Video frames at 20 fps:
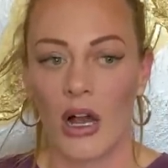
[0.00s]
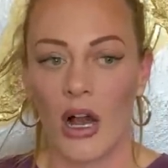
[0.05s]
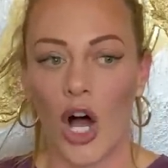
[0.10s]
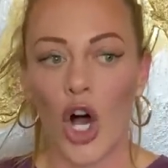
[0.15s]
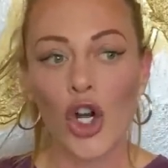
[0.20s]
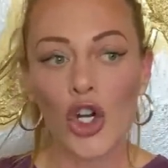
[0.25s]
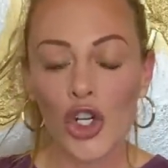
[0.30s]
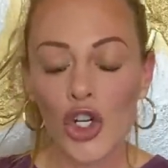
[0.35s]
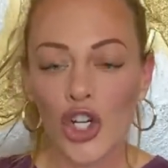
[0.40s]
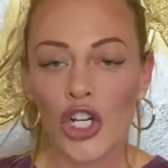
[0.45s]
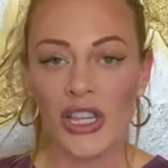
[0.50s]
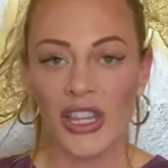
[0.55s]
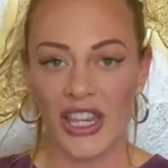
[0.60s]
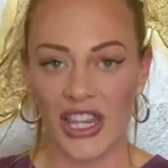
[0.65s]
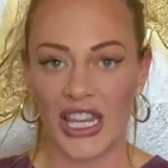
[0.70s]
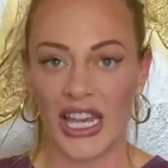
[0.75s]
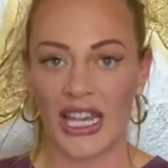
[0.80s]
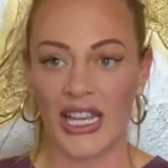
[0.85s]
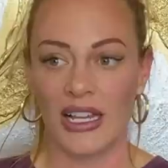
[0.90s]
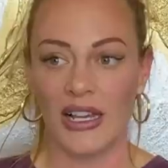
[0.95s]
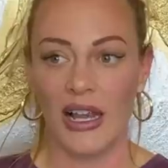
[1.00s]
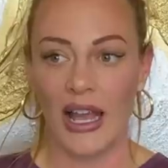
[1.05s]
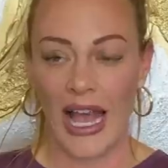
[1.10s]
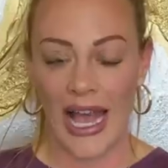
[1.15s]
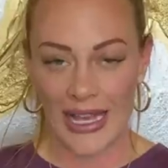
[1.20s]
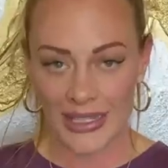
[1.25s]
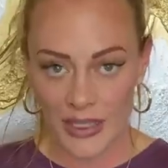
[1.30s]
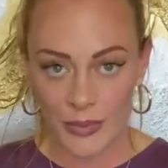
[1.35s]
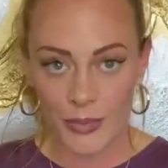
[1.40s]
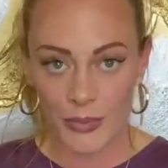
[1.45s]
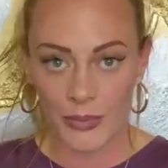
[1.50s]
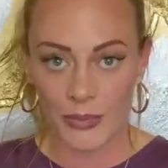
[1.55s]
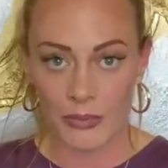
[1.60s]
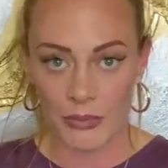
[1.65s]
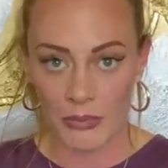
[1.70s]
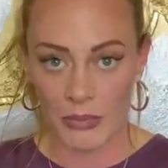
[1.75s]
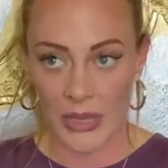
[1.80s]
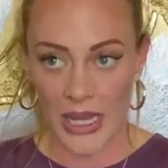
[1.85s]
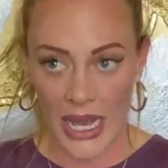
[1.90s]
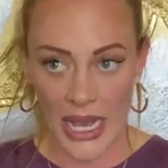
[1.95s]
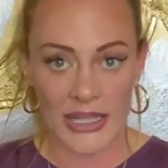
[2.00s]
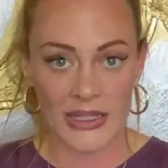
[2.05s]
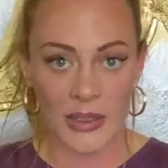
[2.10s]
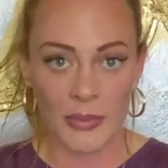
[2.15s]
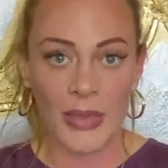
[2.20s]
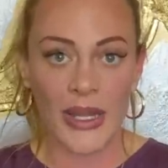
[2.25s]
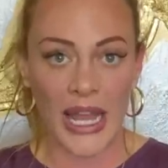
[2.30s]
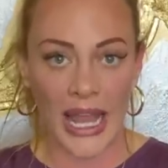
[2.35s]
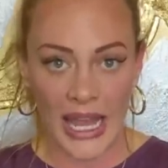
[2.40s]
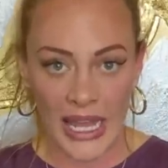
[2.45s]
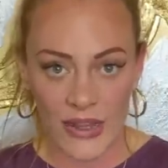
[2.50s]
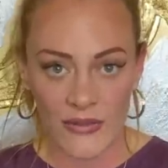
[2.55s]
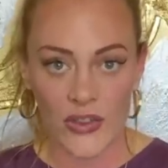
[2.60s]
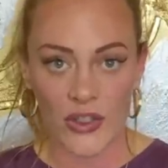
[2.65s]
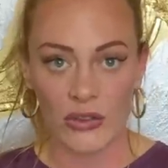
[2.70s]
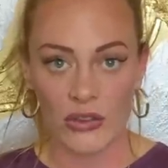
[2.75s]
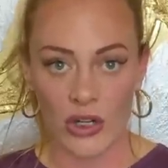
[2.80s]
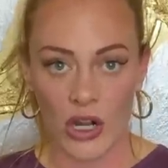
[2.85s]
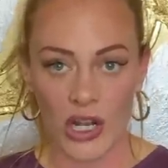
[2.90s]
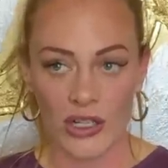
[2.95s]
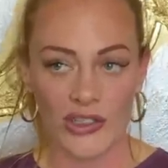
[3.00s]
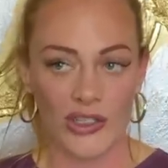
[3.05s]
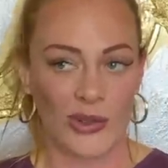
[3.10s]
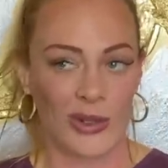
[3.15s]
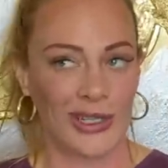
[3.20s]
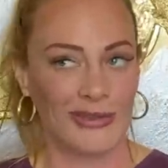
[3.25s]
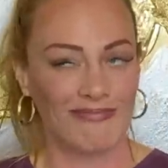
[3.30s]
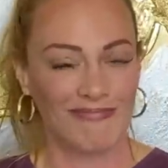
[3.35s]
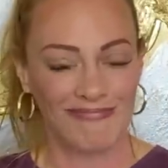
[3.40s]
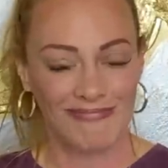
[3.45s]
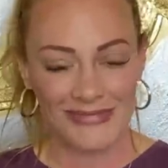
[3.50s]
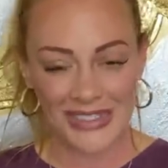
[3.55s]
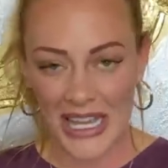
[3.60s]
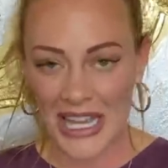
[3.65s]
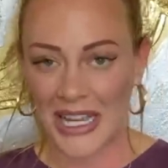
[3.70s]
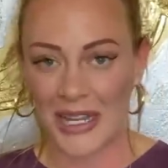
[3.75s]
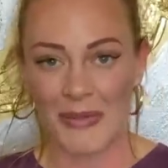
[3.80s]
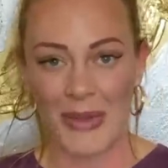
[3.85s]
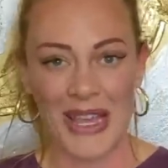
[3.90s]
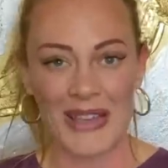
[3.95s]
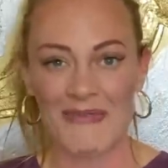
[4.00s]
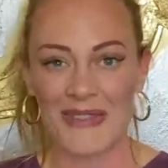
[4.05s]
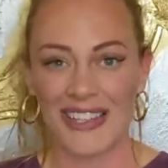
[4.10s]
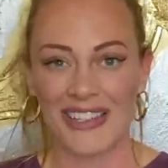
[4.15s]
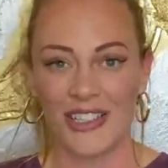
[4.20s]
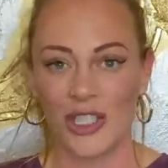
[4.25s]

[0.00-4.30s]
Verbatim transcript: A good thing has a, has a behavioral cost to it, like a baby.